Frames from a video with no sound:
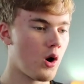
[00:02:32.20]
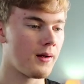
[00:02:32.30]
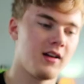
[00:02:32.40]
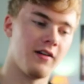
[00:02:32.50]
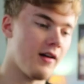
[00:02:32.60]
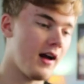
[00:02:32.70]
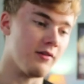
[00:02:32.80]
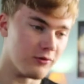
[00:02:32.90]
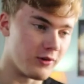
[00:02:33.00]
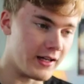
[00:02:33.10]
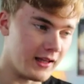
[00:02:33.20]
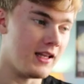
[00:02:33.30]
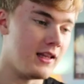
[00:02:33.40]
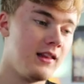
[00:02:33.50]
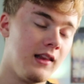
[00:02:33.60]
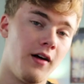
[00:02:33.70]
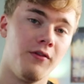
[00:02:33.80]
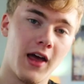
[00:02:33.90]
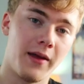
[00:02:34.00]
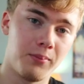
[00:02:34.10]
So I really
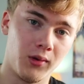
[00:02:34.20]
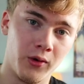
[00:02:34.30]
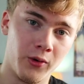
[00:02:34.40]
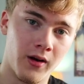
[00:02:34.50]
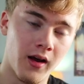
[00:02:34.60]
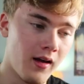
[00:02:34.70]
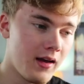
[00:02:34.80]
love that blue.